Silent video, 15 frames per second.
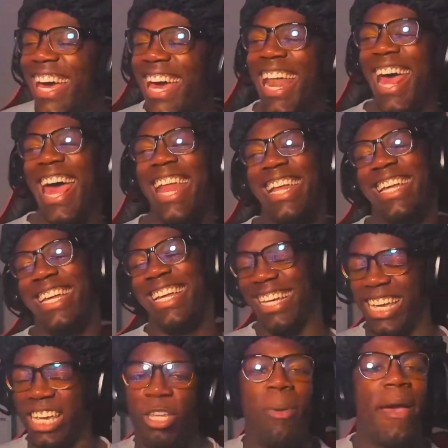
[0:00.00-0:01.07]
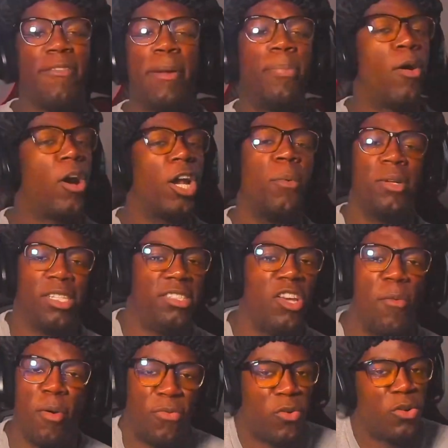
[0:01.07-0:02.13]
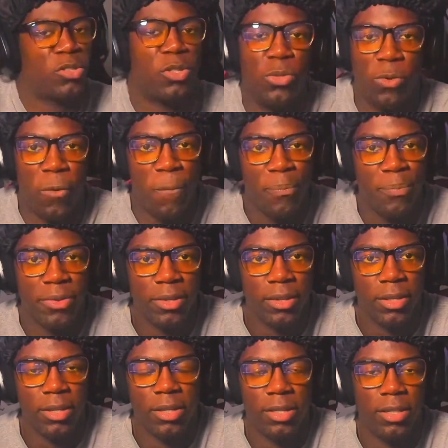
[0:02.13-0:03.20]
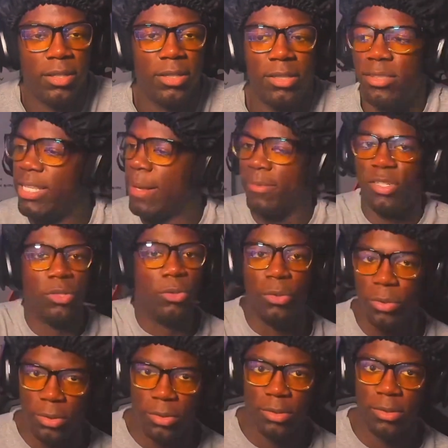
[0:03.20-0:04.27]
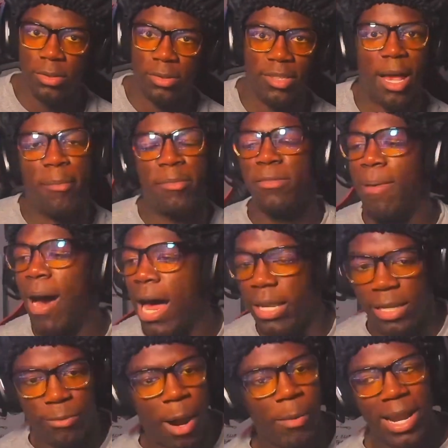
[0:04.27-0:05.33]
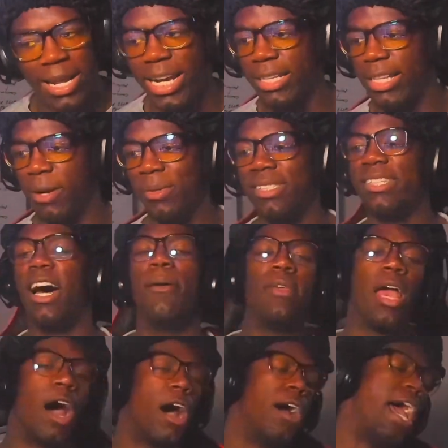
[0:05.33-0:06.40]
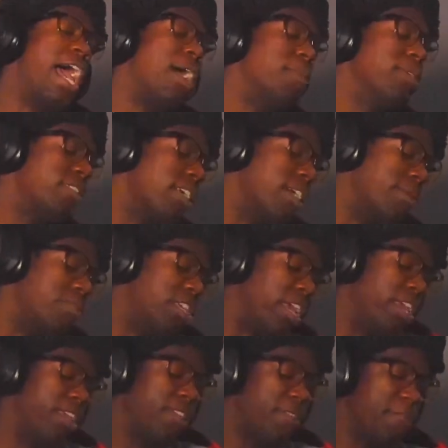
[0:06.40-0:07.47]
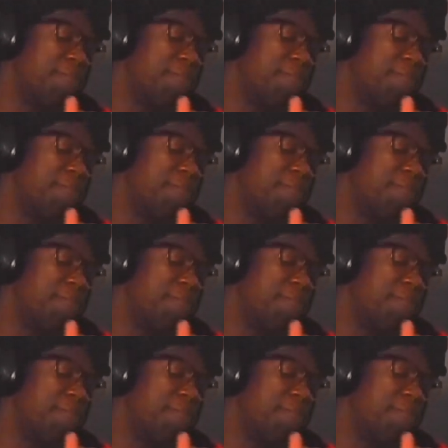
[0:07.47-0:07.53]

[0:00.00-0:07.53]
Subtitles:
saying? You having a party with yourself before school. Step two. I'm smiling right when I get there. What's up, y'all? Hey, what's up, G?